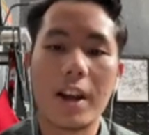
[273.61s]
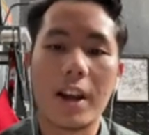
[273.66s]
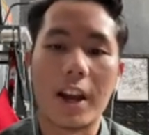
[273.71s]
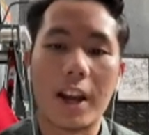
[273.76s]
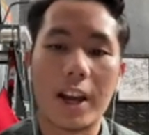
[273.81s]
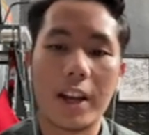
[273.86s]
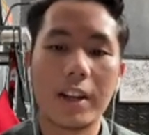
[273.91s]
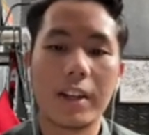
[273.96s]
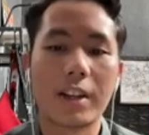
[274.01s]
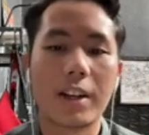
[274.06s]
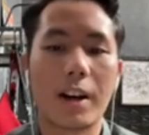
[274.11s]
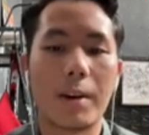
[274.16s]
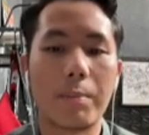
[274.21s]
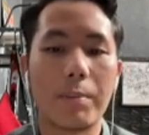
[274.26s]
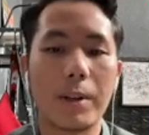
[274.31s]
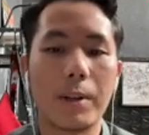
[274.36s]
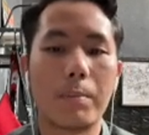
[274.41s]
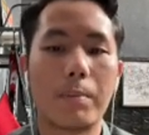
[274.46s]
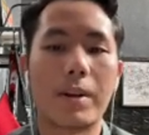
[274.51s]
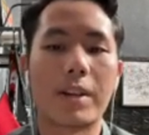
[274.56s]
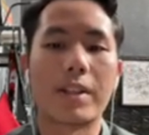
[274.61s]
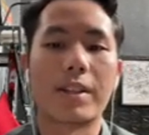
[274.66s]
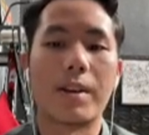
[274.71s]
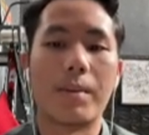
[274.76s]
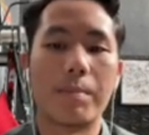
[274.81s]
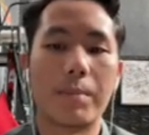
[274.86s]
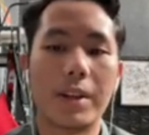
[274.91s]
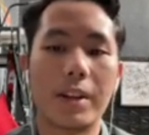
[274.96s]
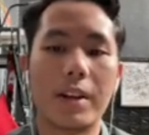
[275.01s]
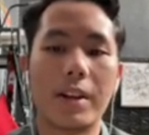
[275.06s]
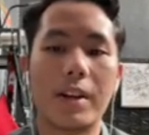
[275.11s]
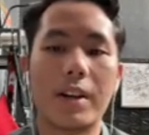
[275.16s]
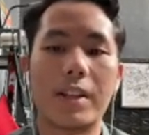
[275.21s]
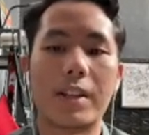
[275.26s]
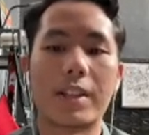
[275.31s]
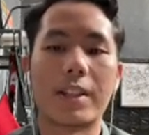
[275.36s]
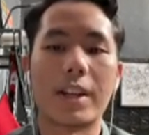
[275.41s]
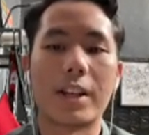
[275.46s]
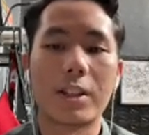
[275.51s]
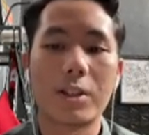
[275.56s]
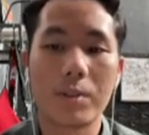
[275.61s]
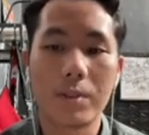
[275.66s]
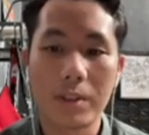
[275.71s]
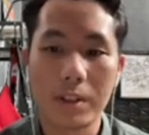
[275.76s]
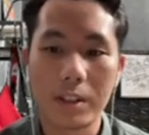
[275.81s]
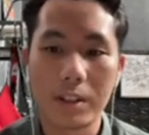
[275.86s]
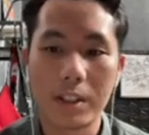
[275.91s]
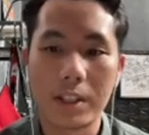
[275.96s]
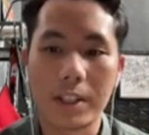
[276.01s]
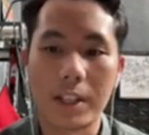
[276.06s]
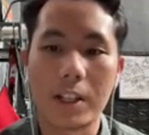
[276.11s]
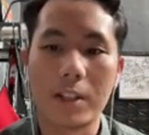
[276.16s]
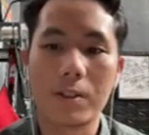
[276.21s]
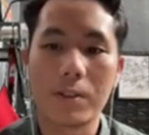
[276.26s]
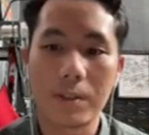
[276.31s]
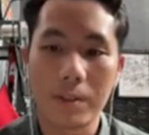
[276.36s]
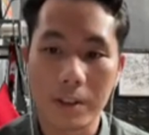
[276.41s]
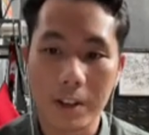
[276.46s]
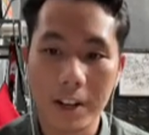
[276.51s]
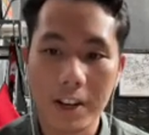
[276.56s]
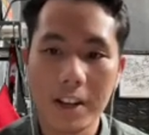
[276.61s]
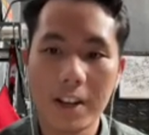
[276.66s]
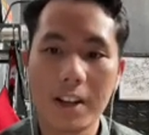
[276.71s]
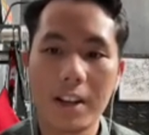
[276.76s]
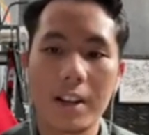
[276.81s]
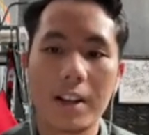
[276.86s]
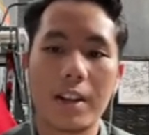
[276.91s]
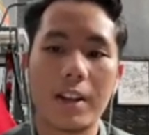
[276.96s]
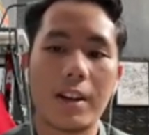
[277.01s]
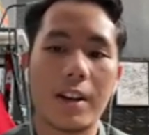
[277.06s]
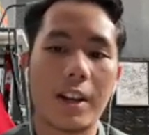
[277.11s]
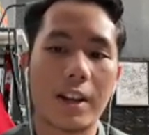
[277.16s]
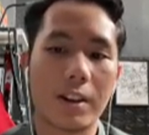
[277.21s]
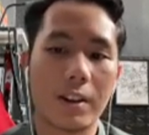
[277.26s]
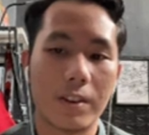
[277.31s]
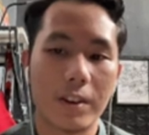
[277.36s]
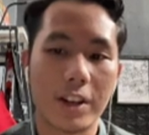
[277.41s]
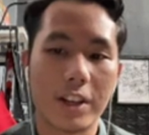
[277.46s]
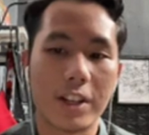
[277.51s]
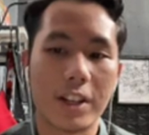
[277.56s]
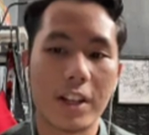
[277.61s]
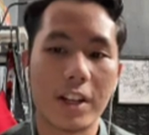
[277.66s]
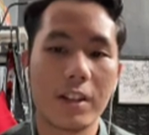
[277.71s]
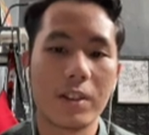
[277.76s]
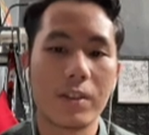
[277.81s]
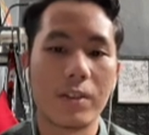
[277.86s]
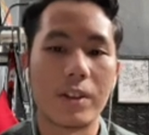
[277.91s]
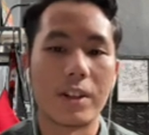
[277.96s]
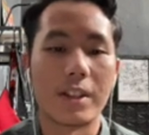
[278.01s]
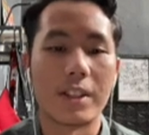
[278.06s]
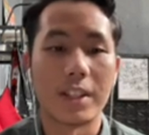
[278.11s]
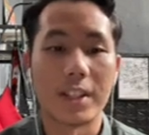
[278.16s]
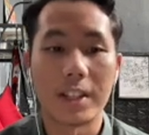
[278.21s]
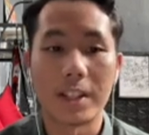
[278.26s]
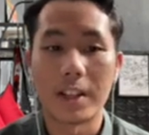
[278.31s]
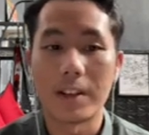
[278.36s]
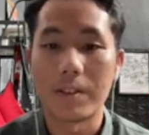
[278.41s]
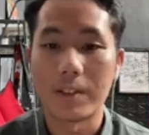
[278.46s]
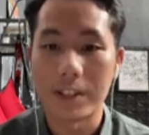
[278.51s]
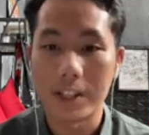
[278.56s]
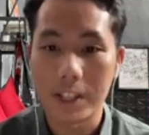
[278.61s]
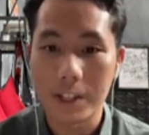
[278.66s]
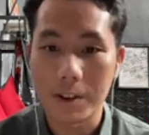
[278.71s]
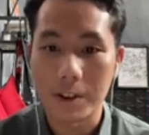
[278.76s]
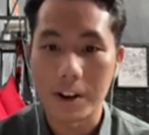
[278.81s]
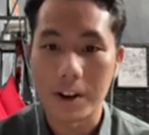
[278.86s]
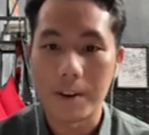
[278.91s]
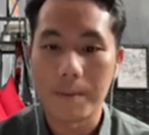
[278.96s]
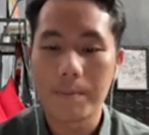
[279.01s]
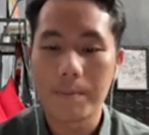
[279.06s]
and the couple must submit a statutory declaration to the assistant registrar.